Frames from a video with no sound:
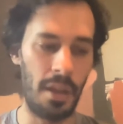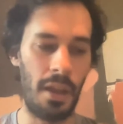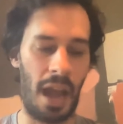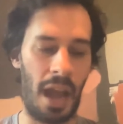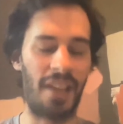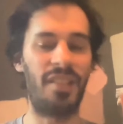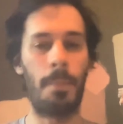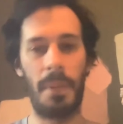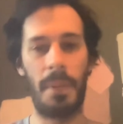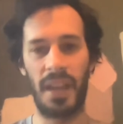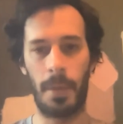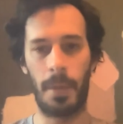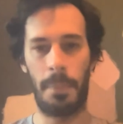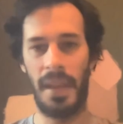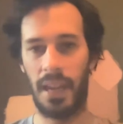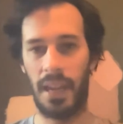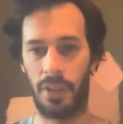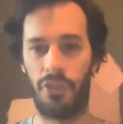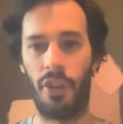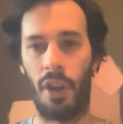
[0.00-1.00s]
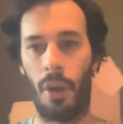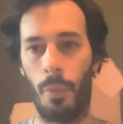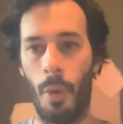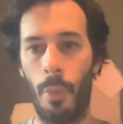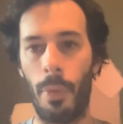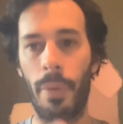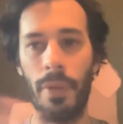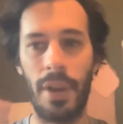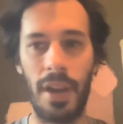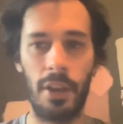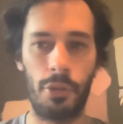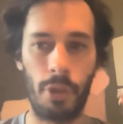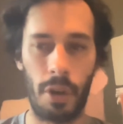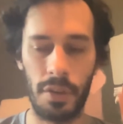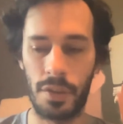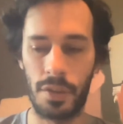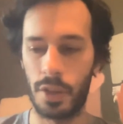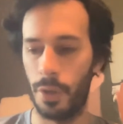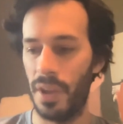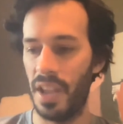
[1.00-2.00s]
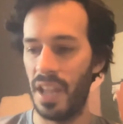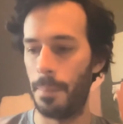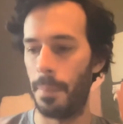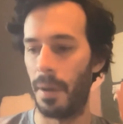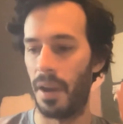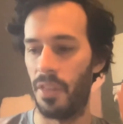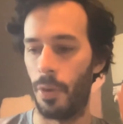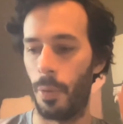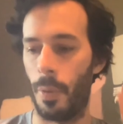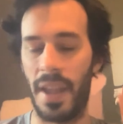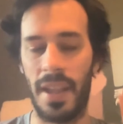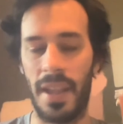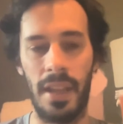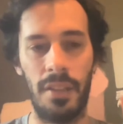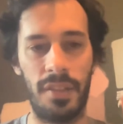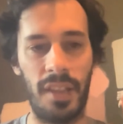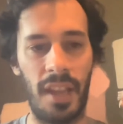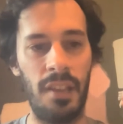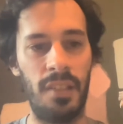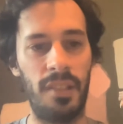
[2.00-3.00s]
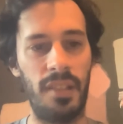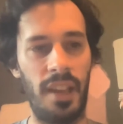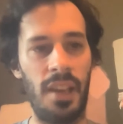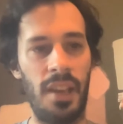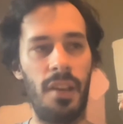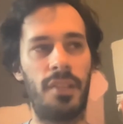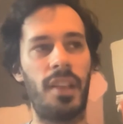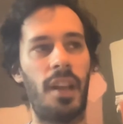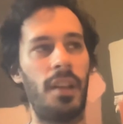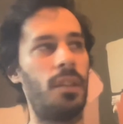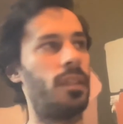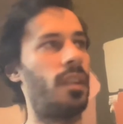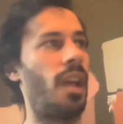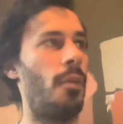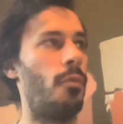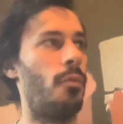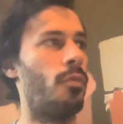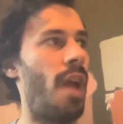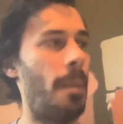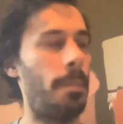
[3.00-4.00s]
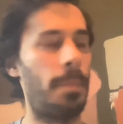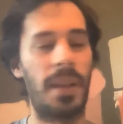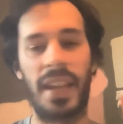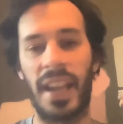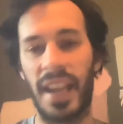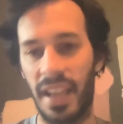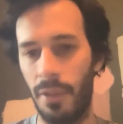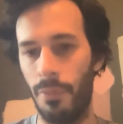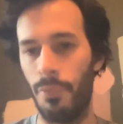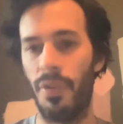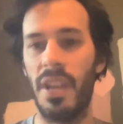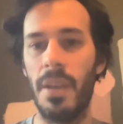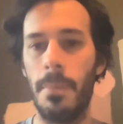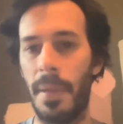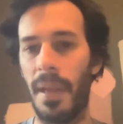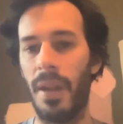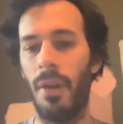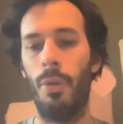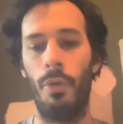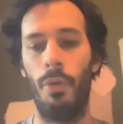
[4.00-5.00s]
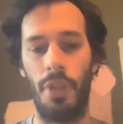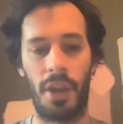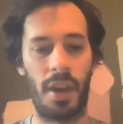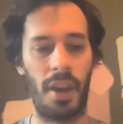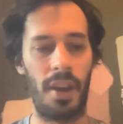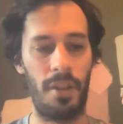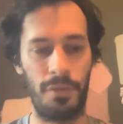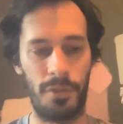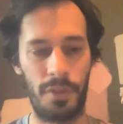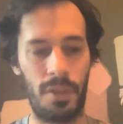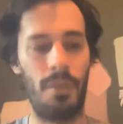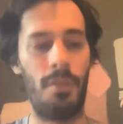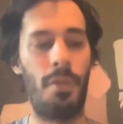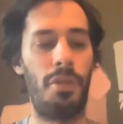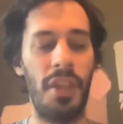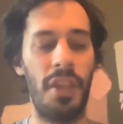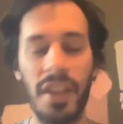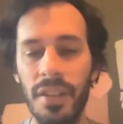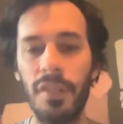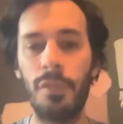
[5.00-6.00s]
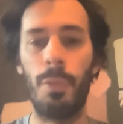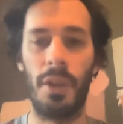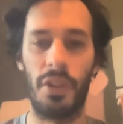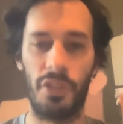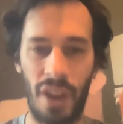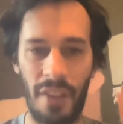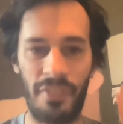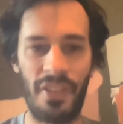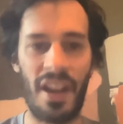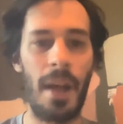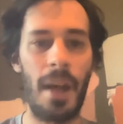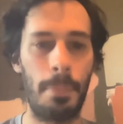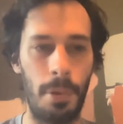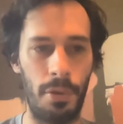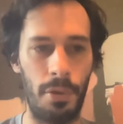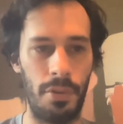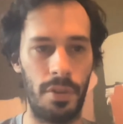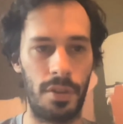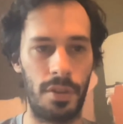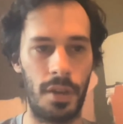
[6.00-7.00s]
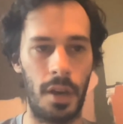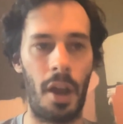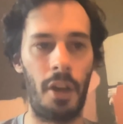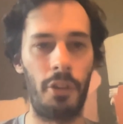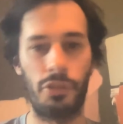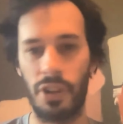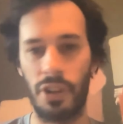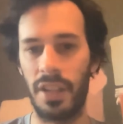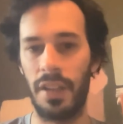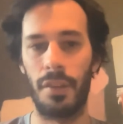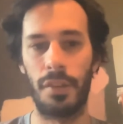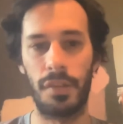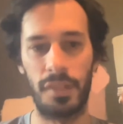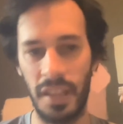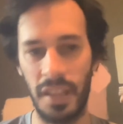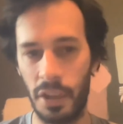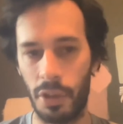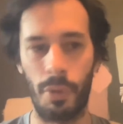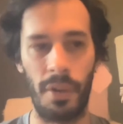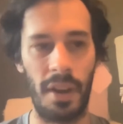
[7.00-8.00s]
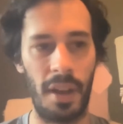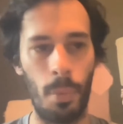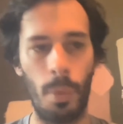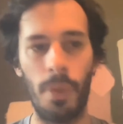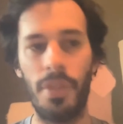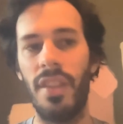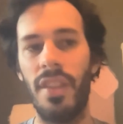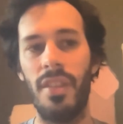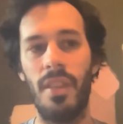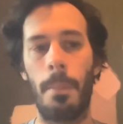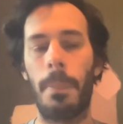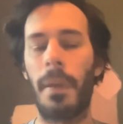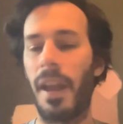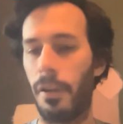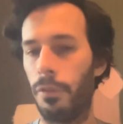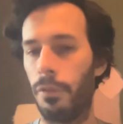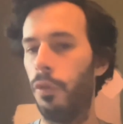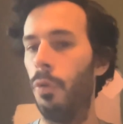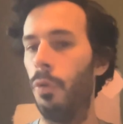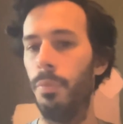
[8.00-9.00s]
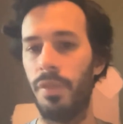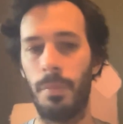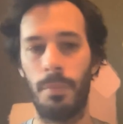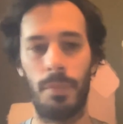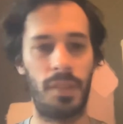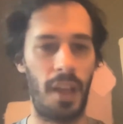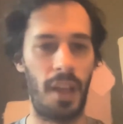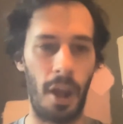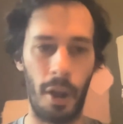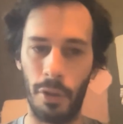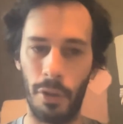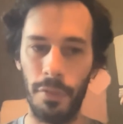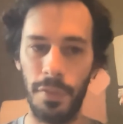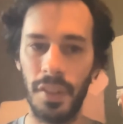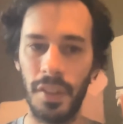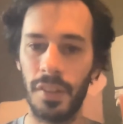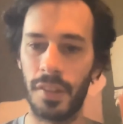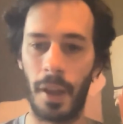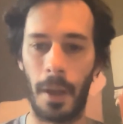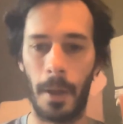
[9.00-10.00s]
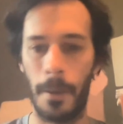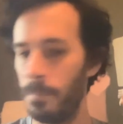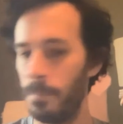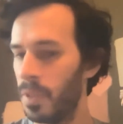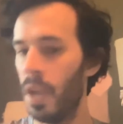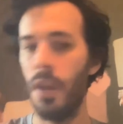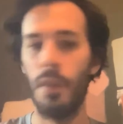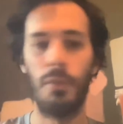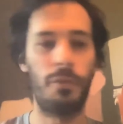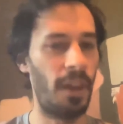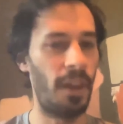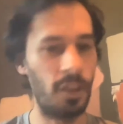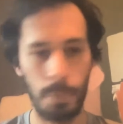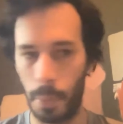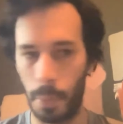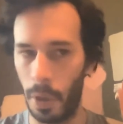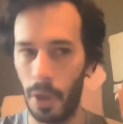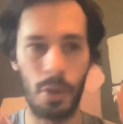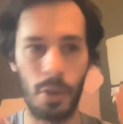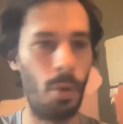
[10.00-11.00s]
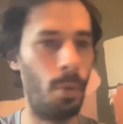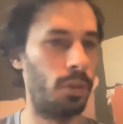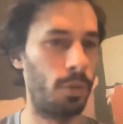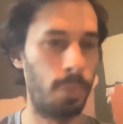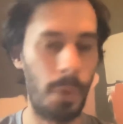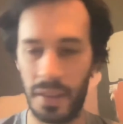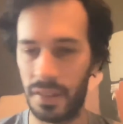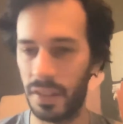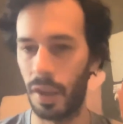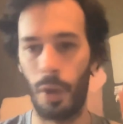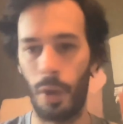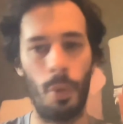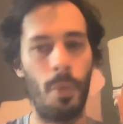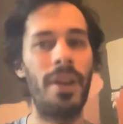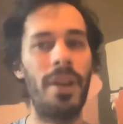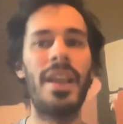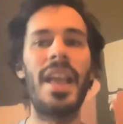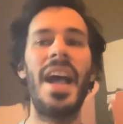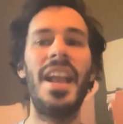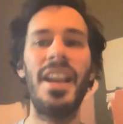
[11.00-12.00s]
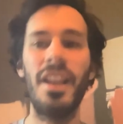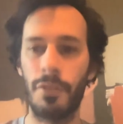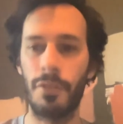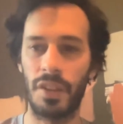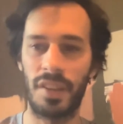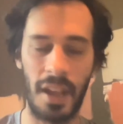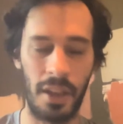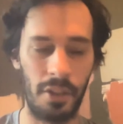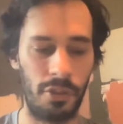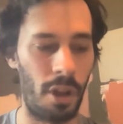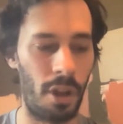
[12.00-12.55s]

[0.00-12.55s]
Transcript: As a bigger picture, what we're really trying to do here, by the way, is in a sense like replicate and rebuild the kind of things which have happened largely in secret within the platforms themselves. So Facebook or Twitter or really any of the tech